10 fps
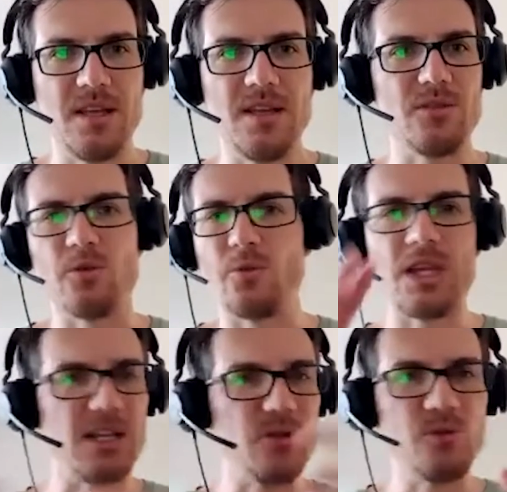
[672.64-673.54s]
So we
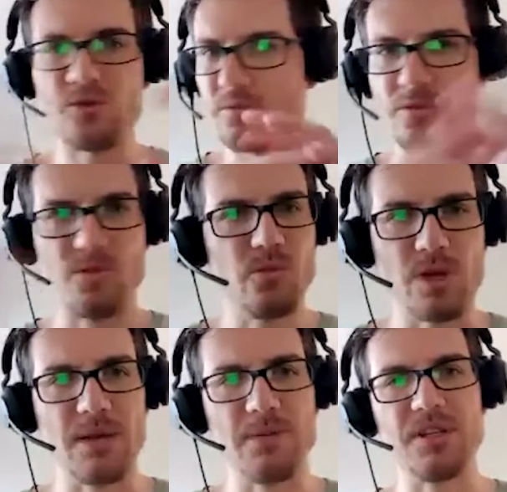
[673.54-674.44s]
can use
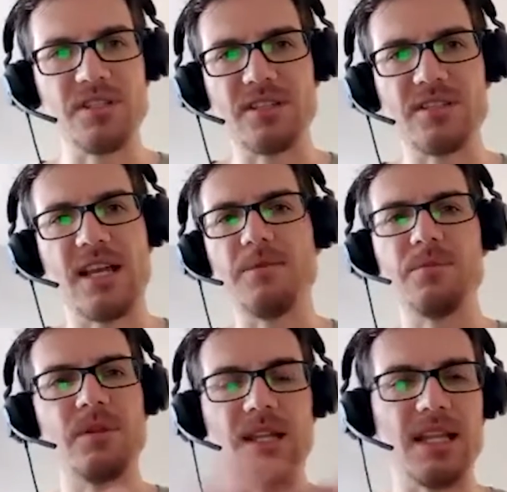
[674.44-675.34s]
whatever instance type
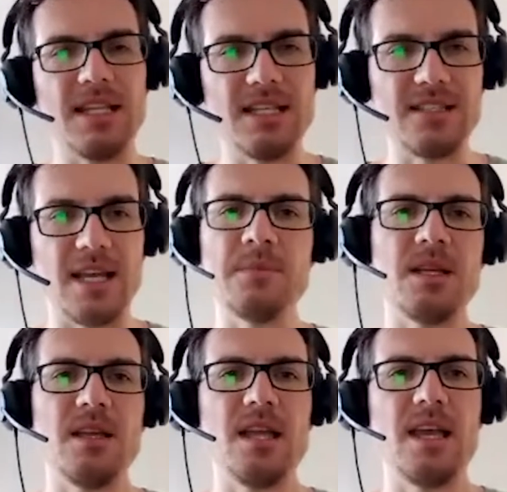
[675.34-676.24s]
and any time,
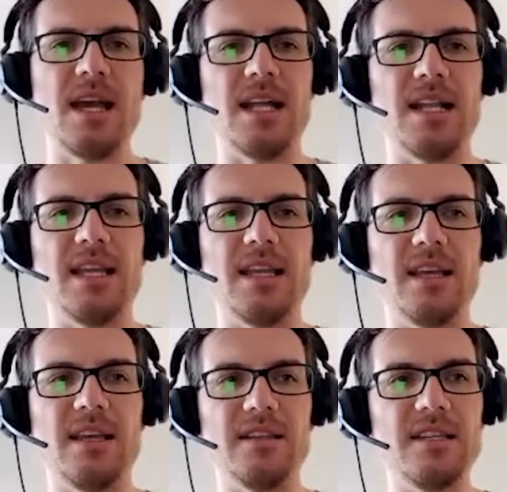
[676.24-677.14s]
and
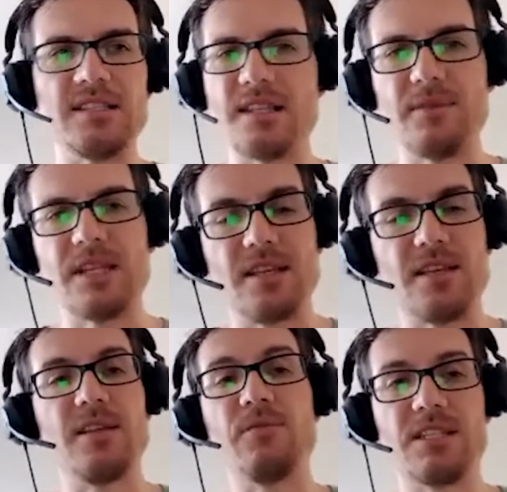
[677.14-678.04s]
this gives us
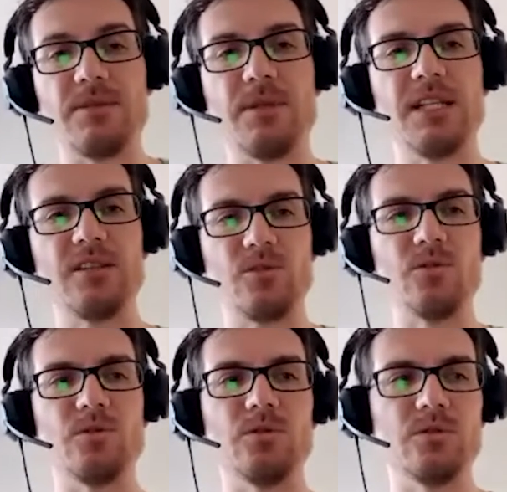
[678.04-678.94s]
the flexibility
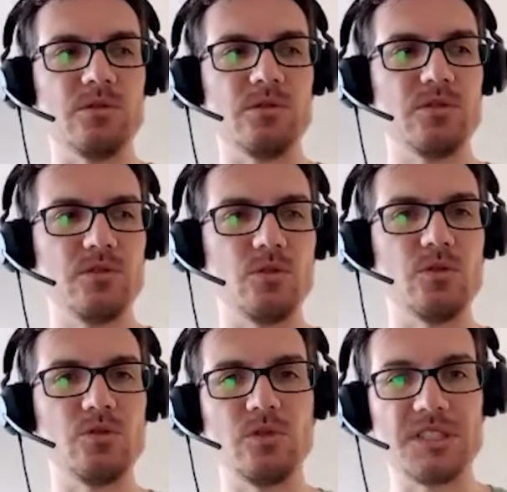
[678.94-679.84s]
to
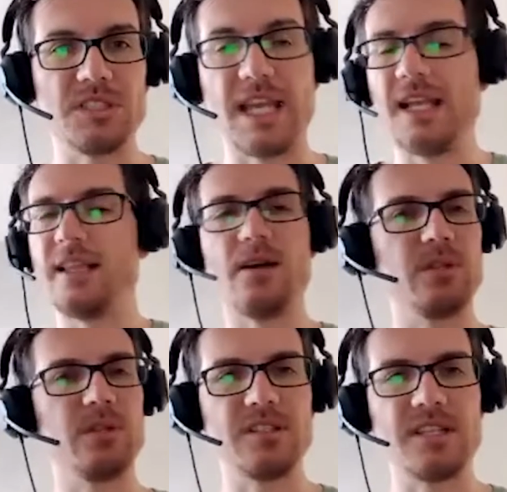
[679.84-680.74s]
scale down
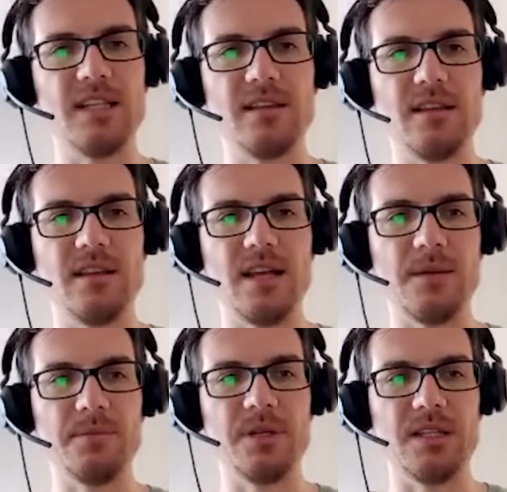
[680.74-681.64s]
and scale
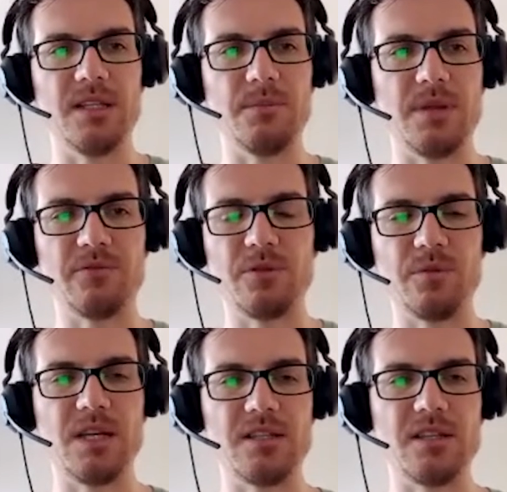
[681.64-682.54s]
up the platform
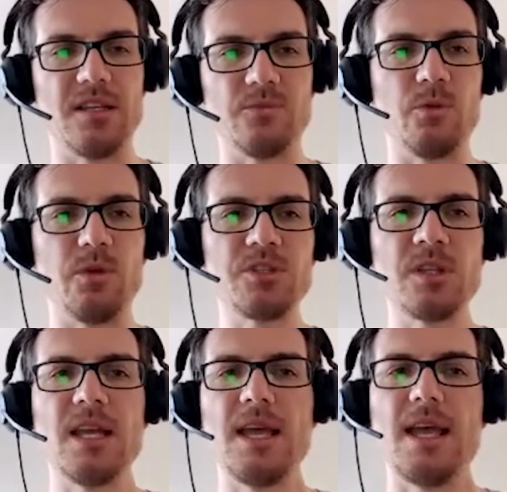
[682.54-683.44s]
as we wish.
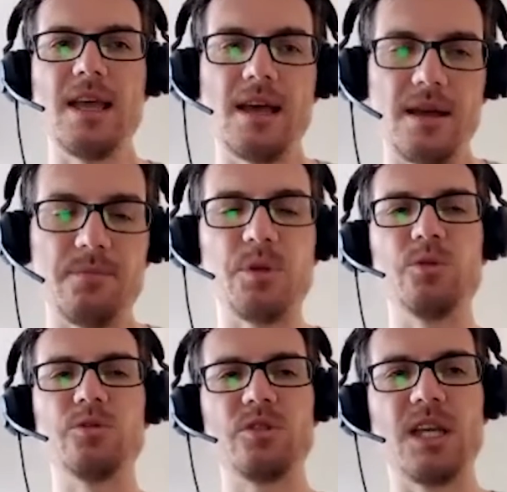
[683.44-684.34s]

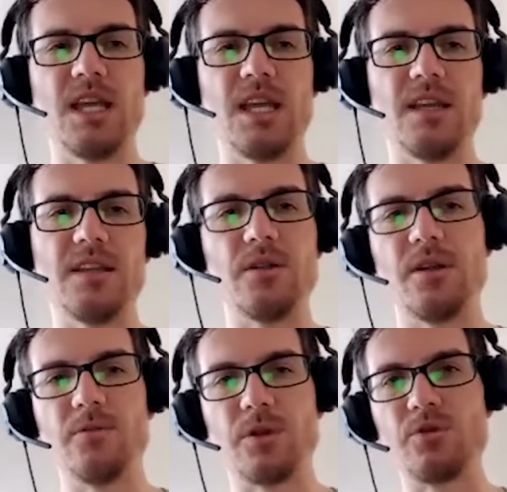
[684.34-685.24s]
Plus
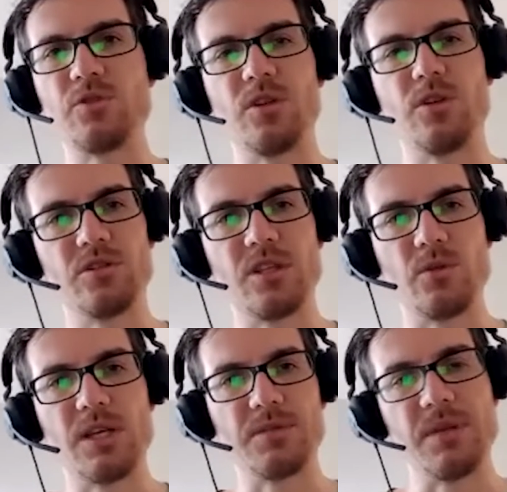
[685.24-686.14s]
the reduction cost that
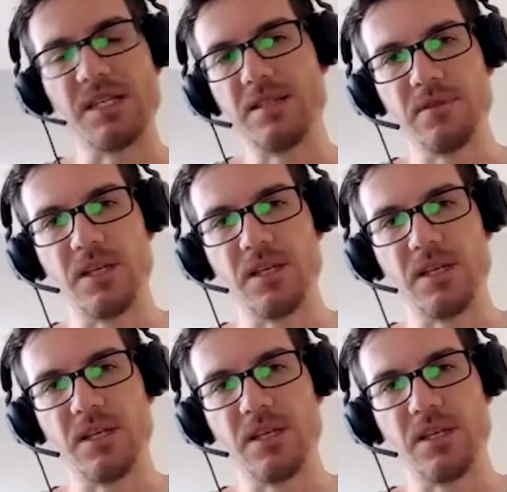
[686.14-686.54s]
was massive.